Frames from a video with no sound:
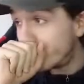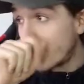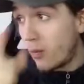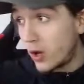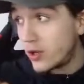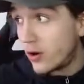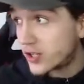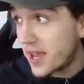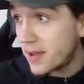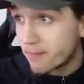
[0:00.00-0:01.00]
on what you're
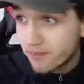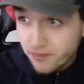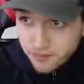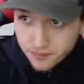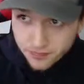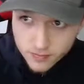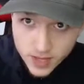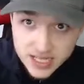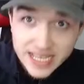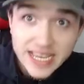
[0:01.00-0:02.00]
saying.
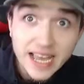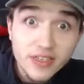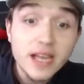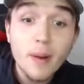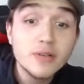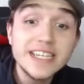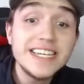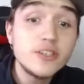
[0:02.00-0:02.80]
Think about it. He's